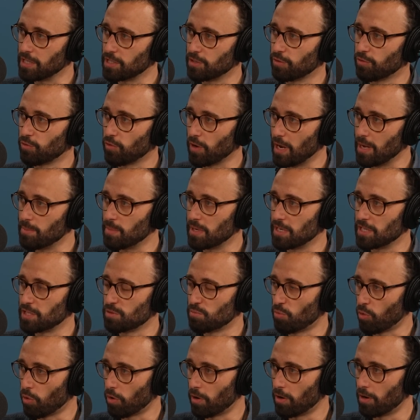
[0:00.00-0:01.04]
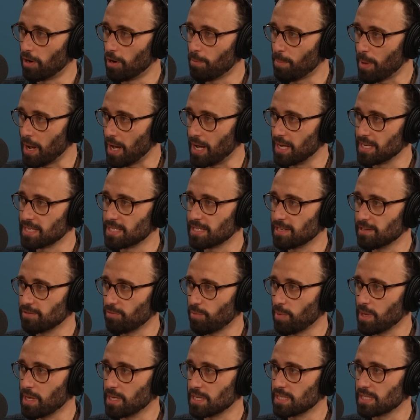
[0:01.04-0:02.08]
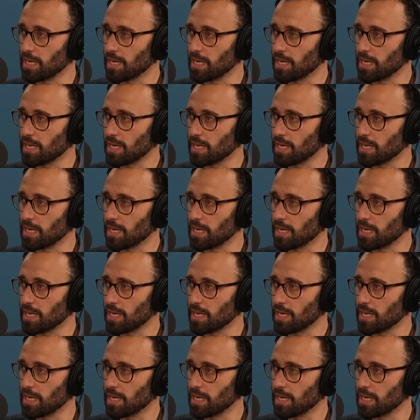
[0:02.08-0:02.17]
to frame it as more a positive, because